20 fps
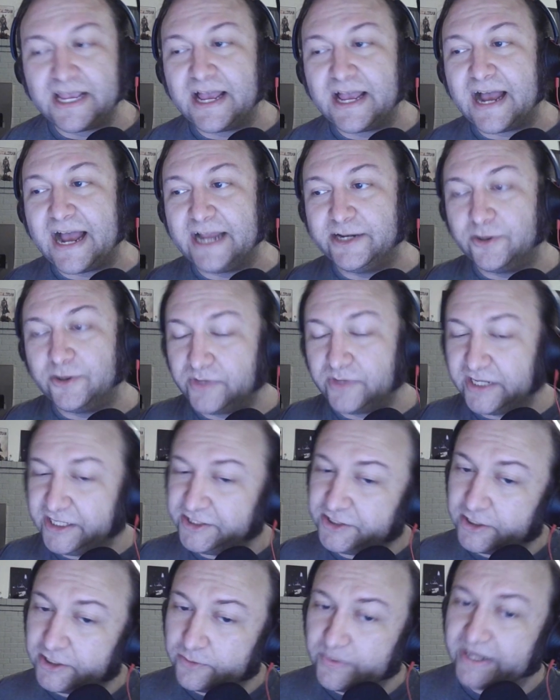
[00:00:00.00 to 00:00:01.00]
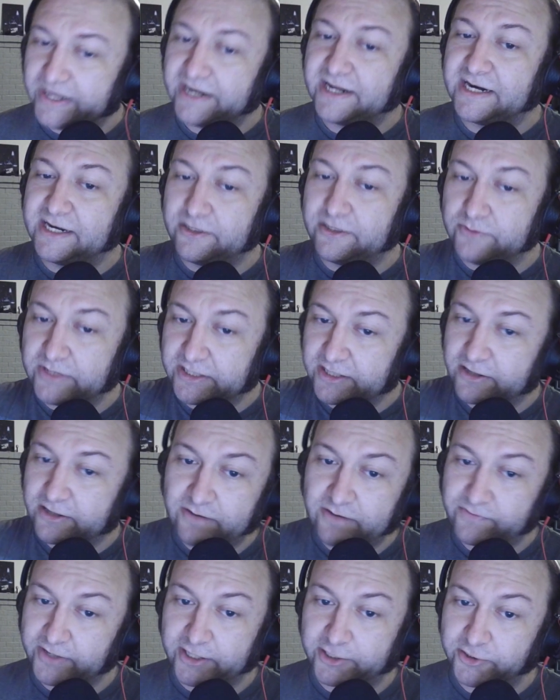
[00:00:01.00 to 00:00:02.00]
I don't think he's going to win, and I don't think they're
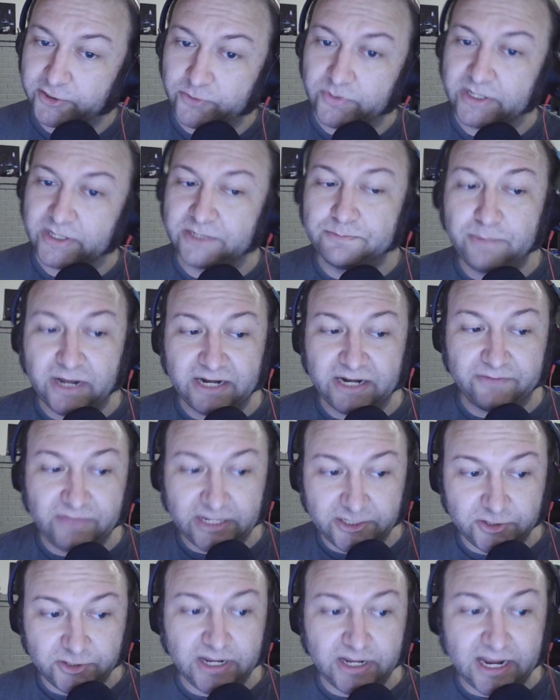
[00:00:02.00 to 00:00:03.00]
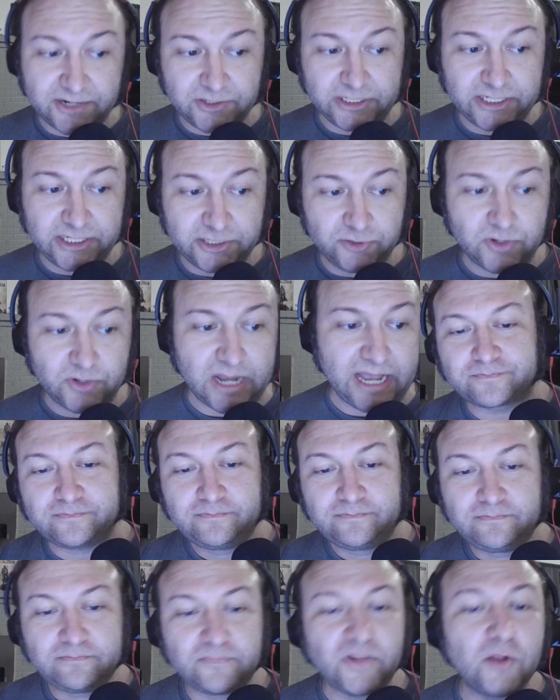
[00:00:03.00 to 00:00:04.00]
ever going to do this. But if they actually did try,
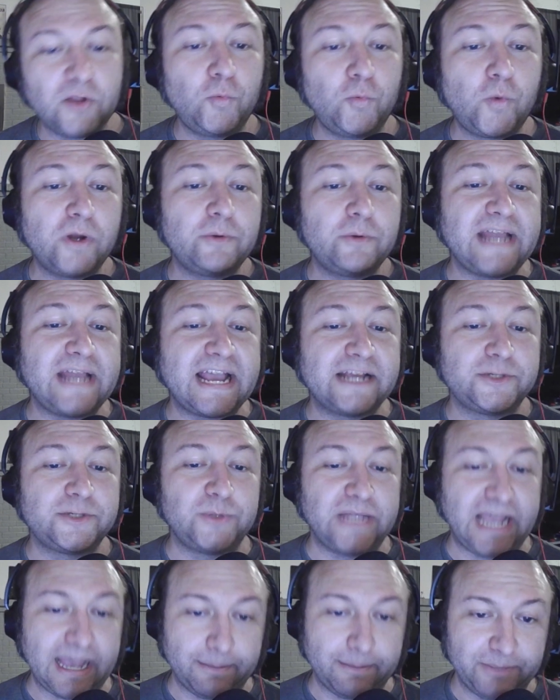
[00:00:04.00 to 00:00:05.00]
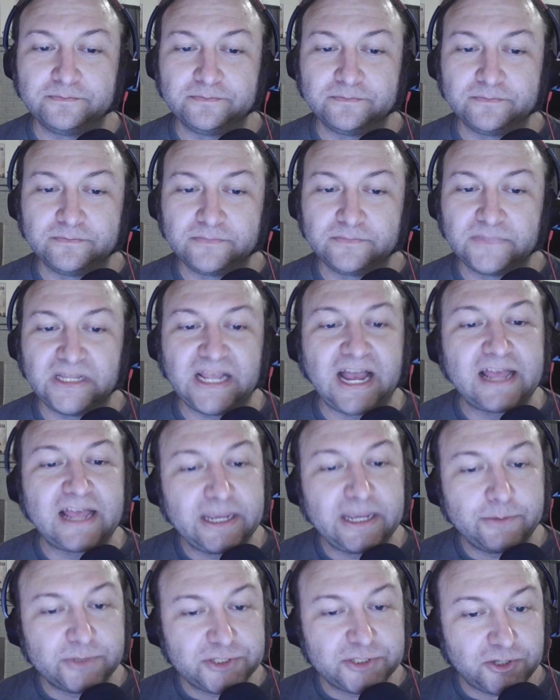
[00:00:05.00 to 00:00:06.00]
what would actually happen? I think
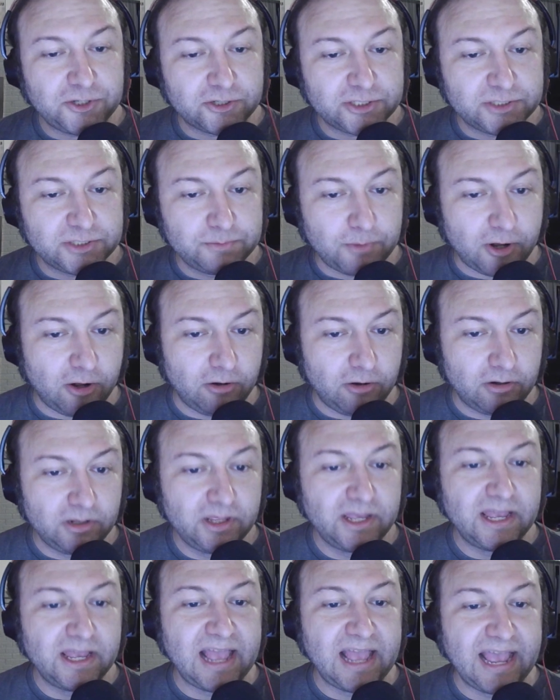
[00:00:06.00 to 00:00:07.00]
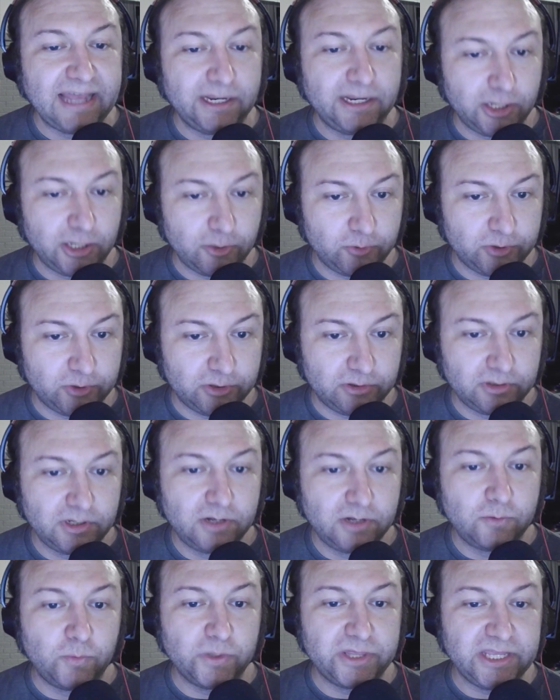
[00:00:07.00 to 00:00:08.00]
it would start small and local
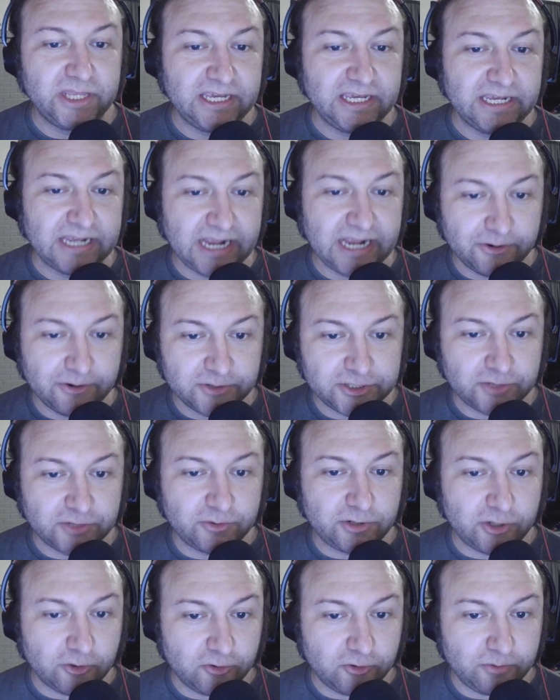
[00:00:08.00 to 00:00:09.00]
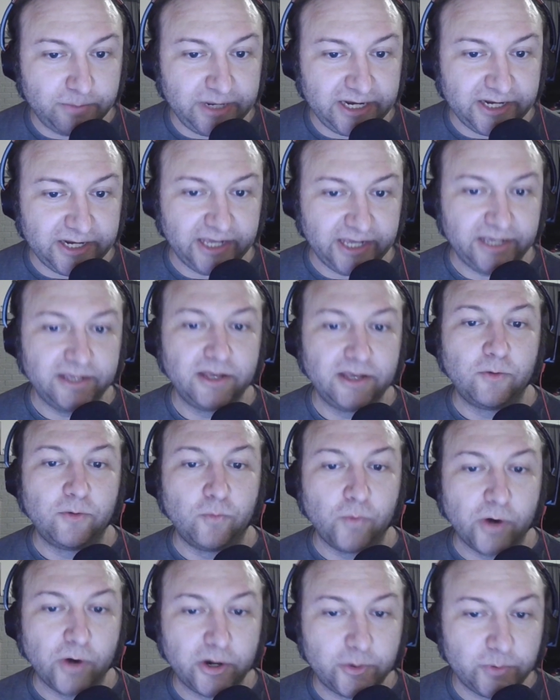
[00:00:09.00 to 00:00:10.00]
with the Arizona local PD
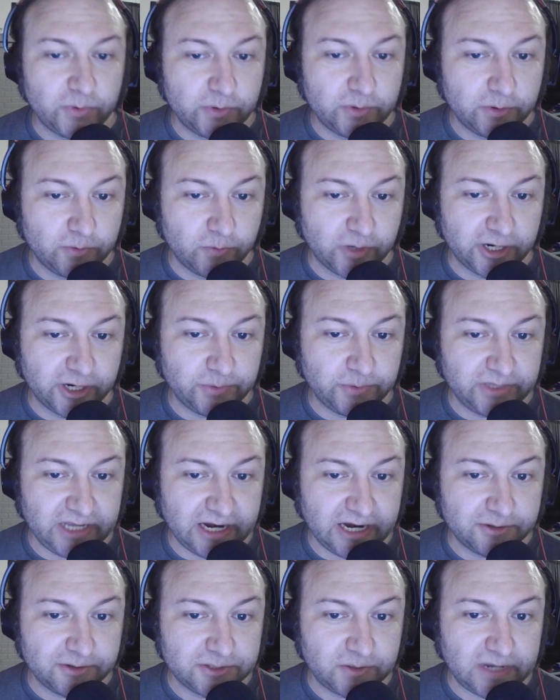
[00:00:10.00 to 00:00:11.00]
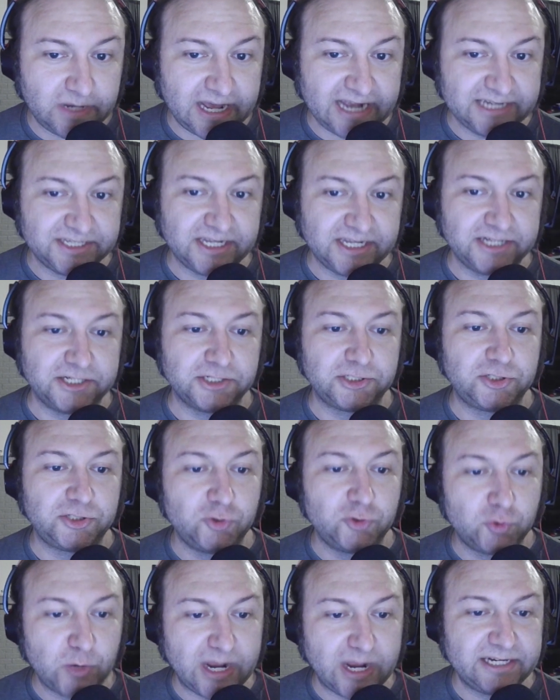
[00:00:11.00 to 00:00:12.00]
work, working with the Arizona ICE agents to
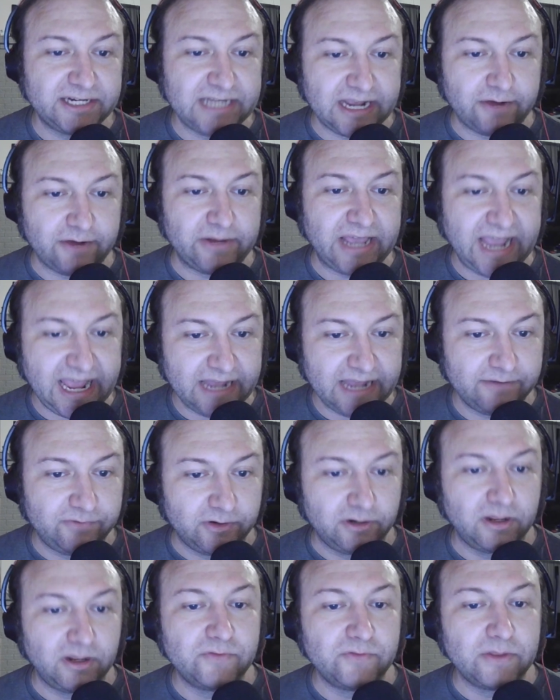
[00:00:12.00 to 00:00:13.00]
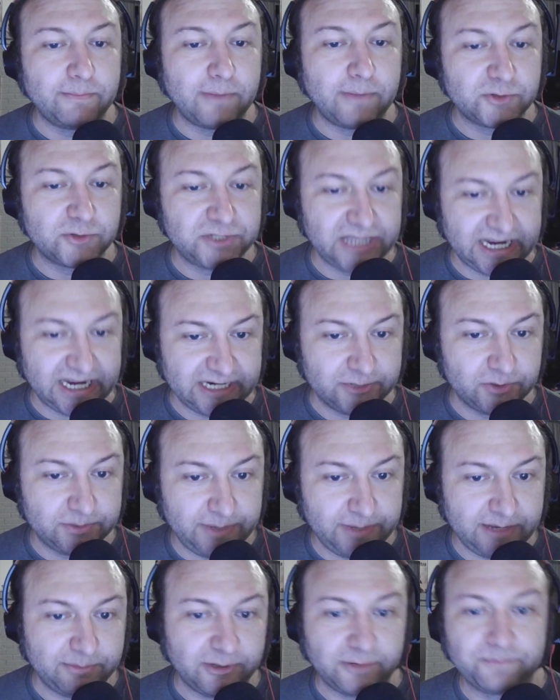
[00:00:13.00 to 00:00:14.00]
track down a handful of the most dangerous
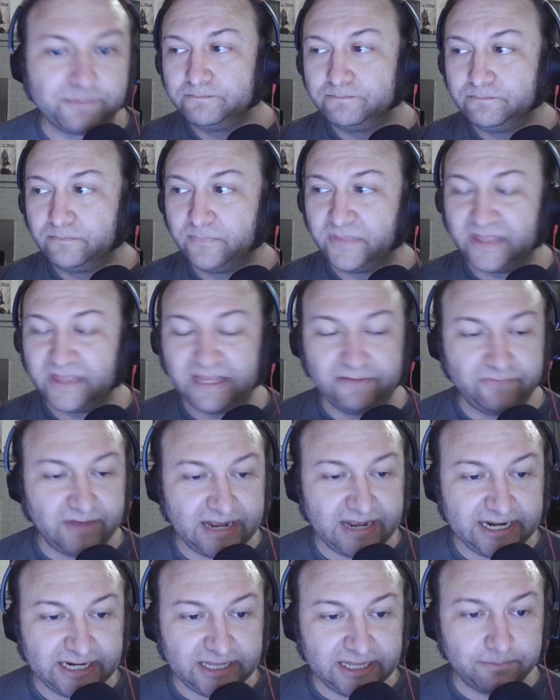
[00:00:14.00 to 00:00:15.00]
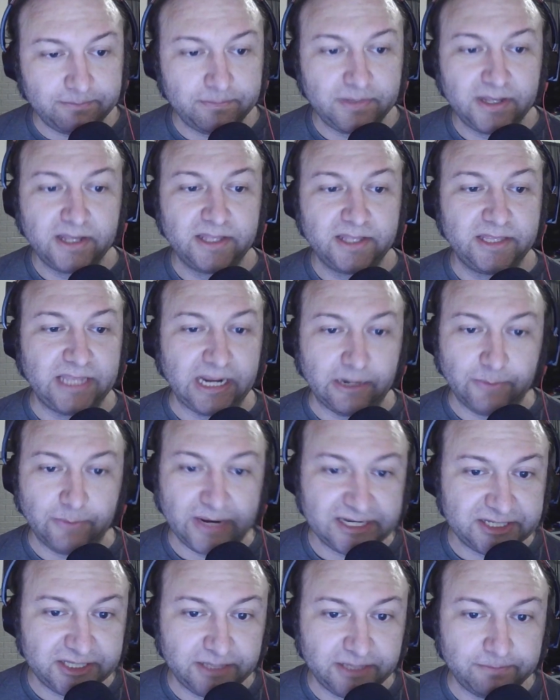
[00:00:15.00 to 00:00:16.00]
people. They find them, they
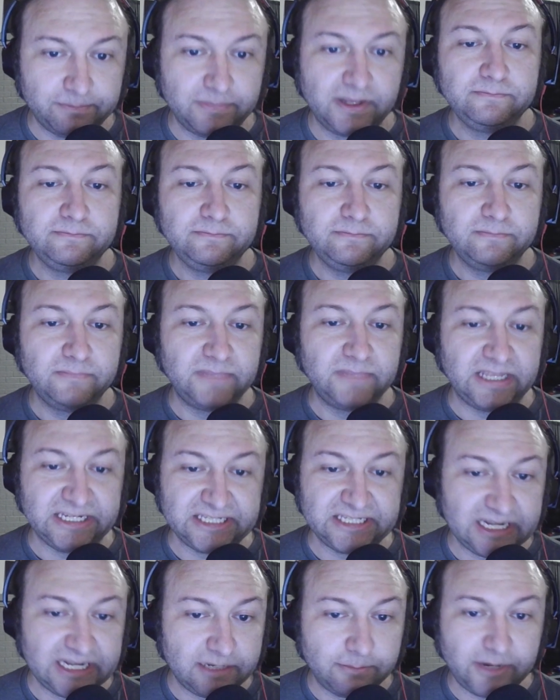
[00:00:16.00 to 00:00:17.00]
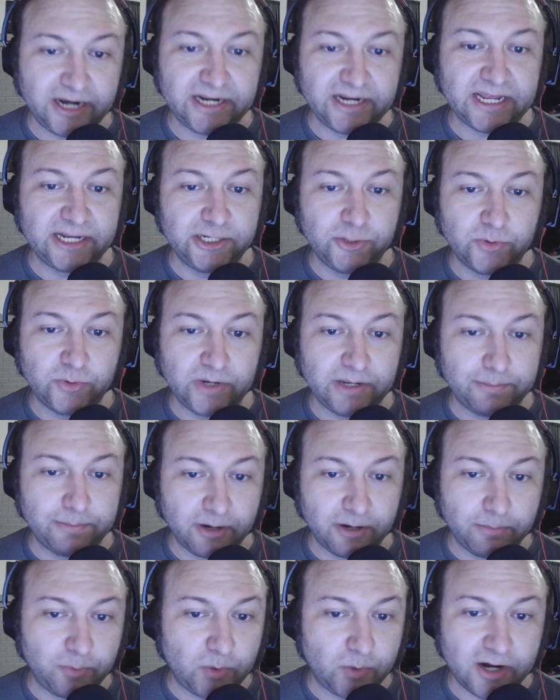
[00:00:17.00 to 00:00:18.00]
arrest them, they celebrate and do a
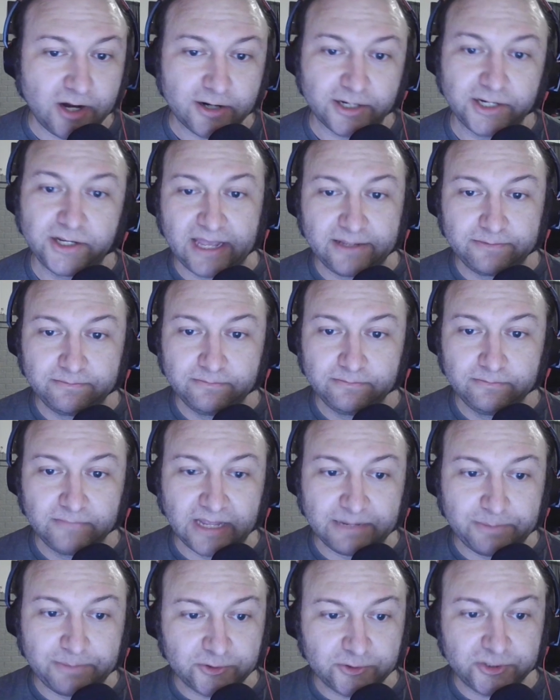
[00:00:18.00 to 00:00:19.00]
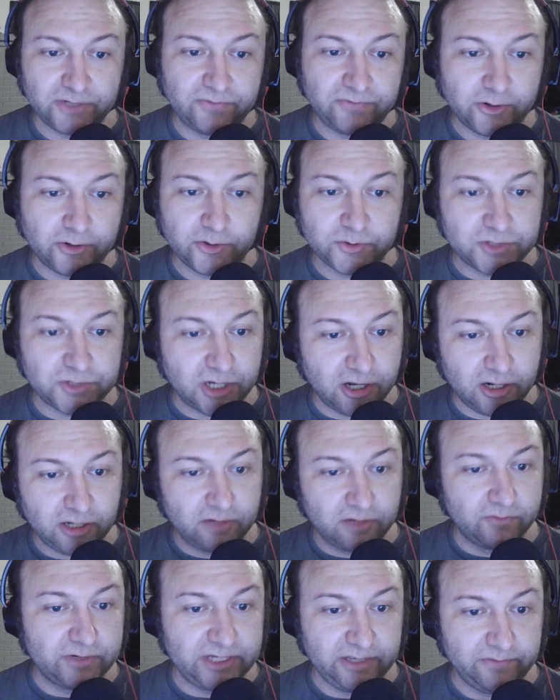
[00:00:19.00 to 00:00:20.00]
perp walk, and post their photos all
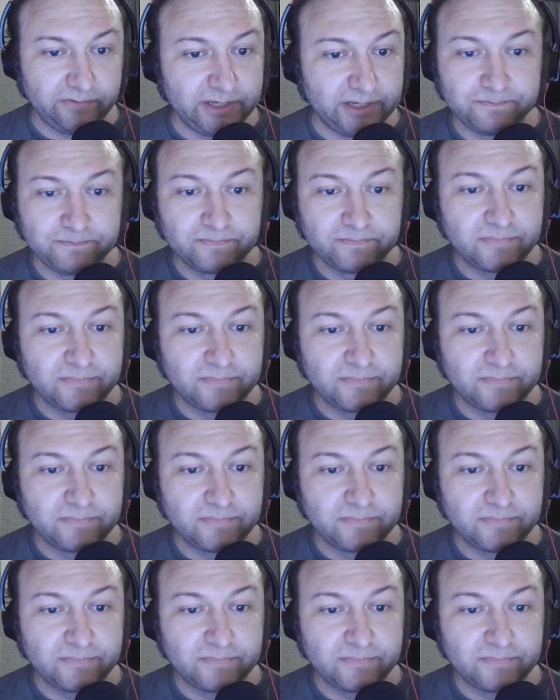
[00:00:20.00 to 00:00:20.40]
over TV.